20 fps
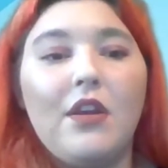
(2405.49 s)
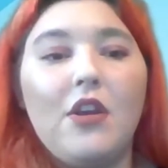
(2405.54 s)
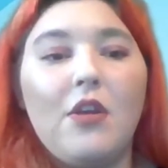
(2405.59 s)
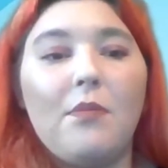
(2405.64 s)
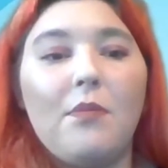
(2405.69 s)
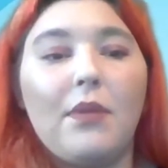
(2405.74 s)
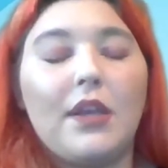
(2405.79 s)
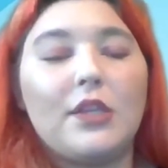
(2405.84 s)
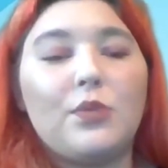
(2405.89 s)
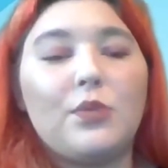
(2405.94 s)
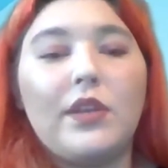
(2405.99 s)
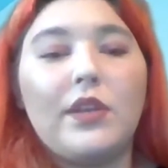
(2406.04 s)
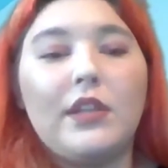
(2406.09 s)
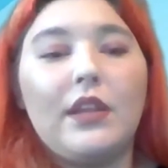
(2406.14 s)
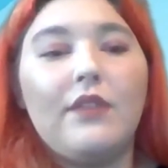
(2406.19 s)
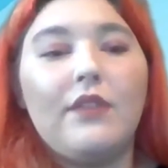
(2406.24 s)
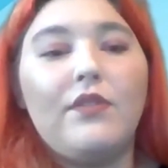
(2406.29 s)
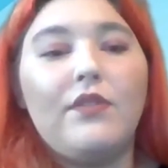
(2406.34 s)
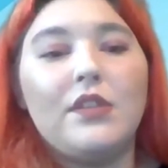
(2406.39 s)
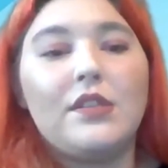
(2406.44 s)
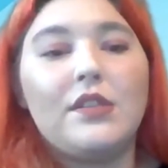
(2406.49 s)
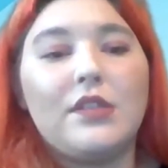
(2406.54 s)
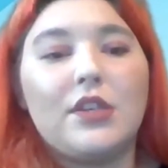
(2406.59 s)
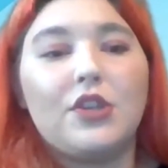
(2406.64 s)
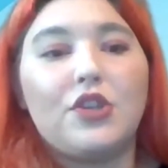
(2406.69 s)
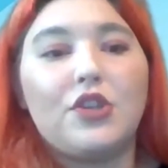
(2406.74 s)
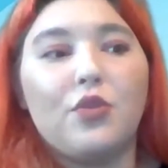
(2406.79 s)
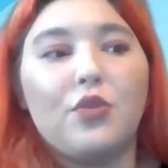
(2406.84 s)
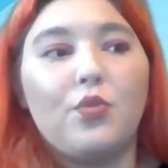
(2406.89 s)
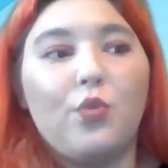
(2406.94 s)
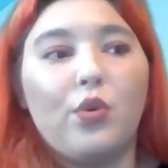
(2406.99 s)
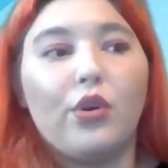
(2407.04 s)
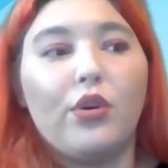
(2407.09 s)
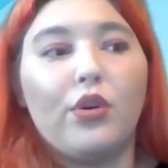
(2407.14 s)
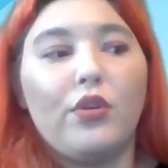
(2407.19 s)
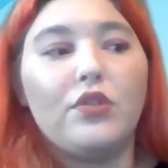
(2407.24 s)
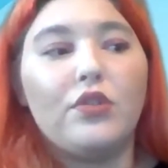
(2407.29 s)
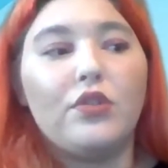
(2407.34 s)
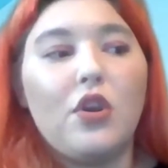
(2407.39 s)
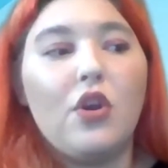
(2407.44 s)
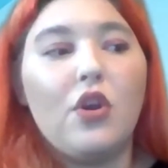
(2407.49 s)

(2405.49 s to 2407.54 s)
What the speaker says: because we live in such a world